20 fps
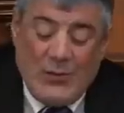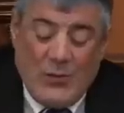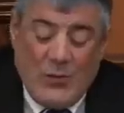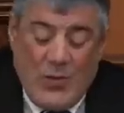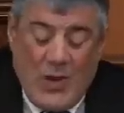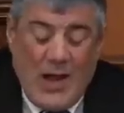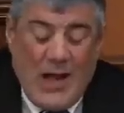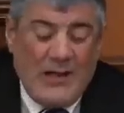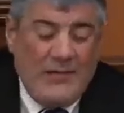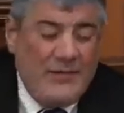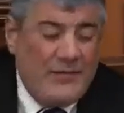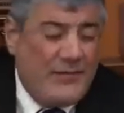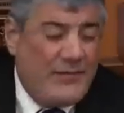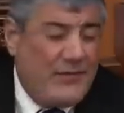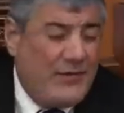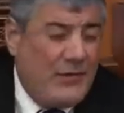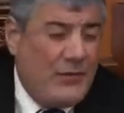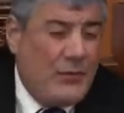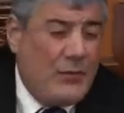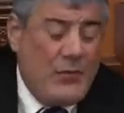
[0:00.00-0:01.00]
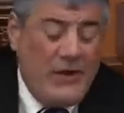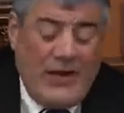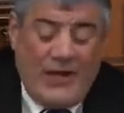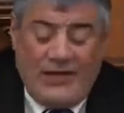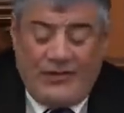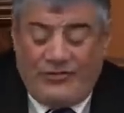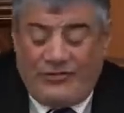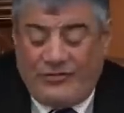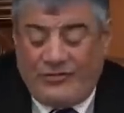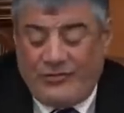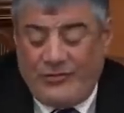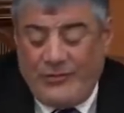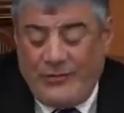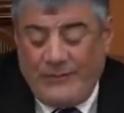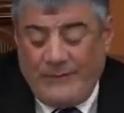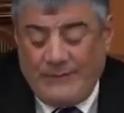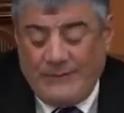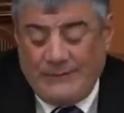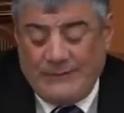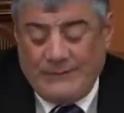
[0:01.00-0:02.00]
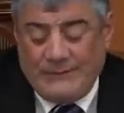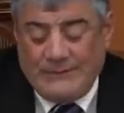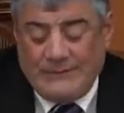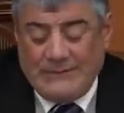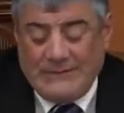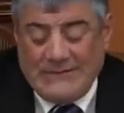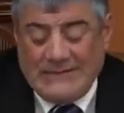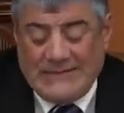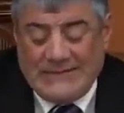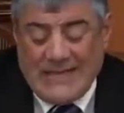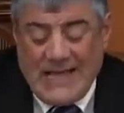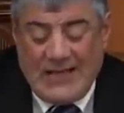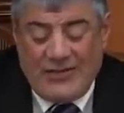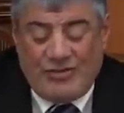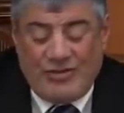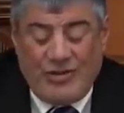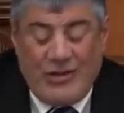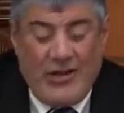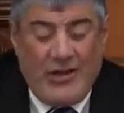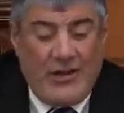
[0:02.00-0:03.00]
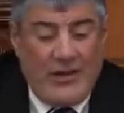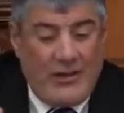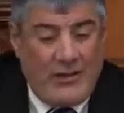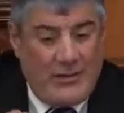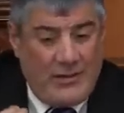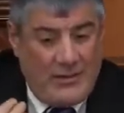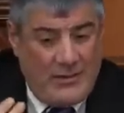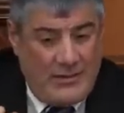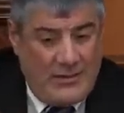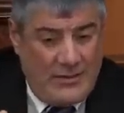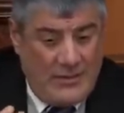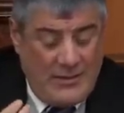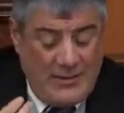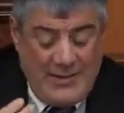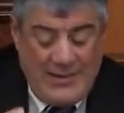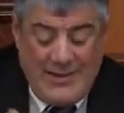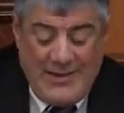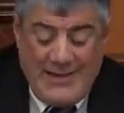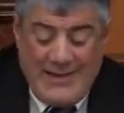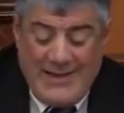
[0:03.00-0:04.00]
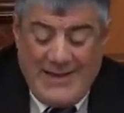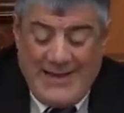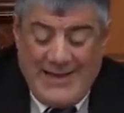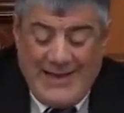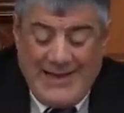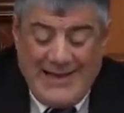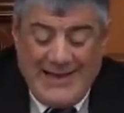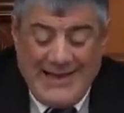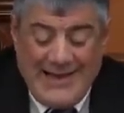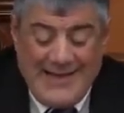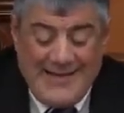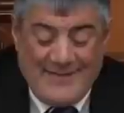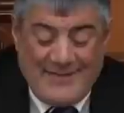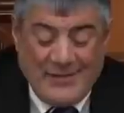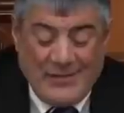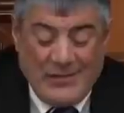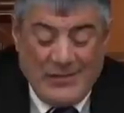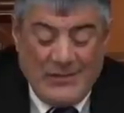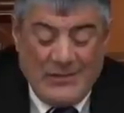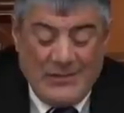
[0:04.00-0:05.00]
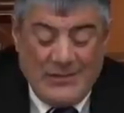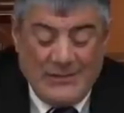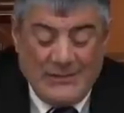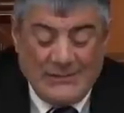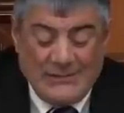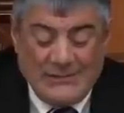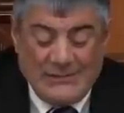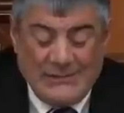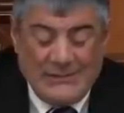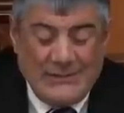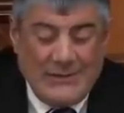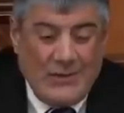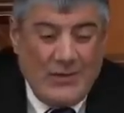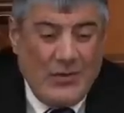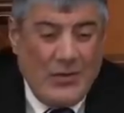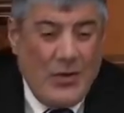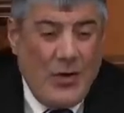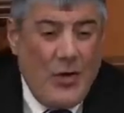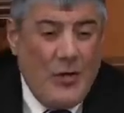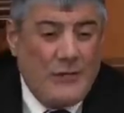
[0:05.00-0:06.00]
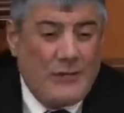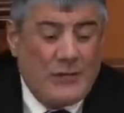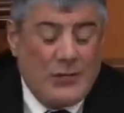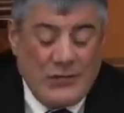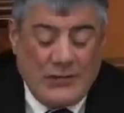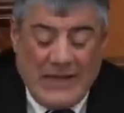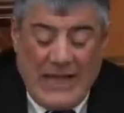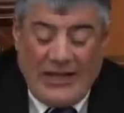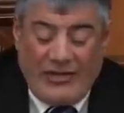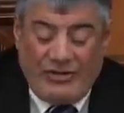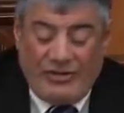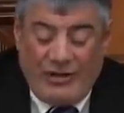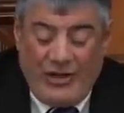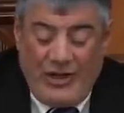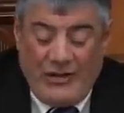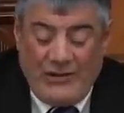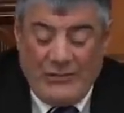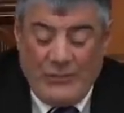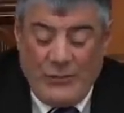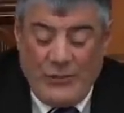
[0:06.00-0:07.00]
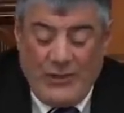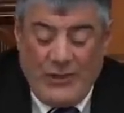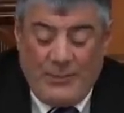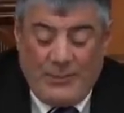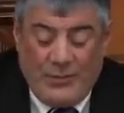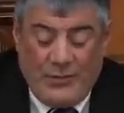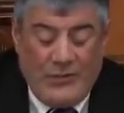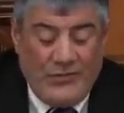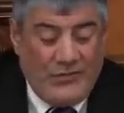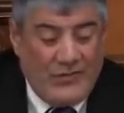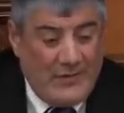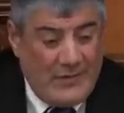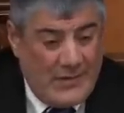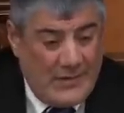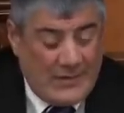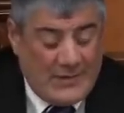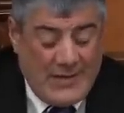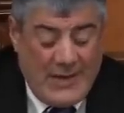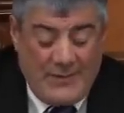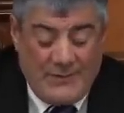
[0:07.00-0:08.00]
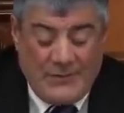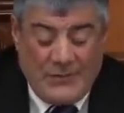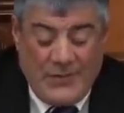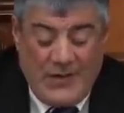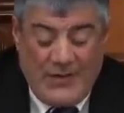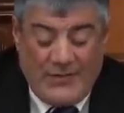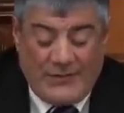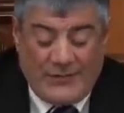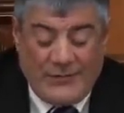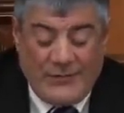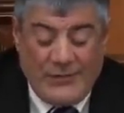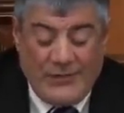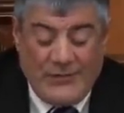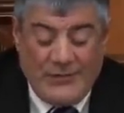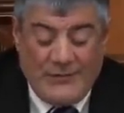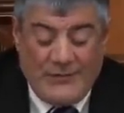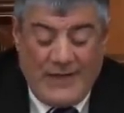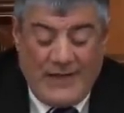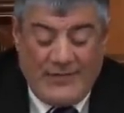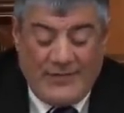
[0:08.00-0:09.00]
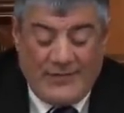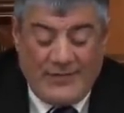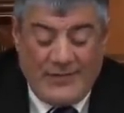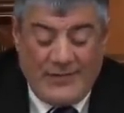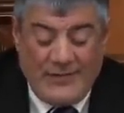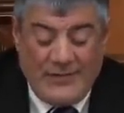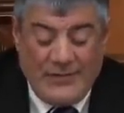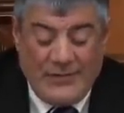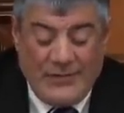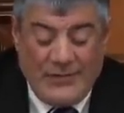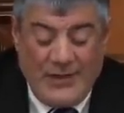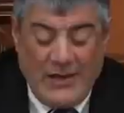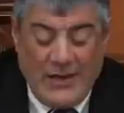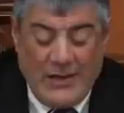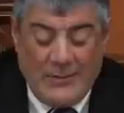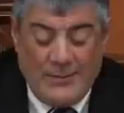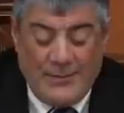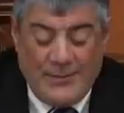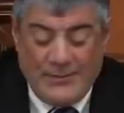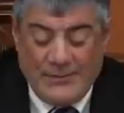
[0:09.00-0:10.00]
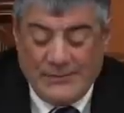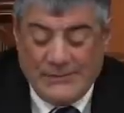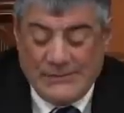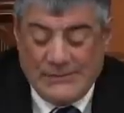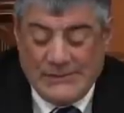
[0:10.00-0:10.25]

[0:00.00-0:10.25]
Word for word: once you reach such a level of connection with a person that comes to ask for your advice and your help,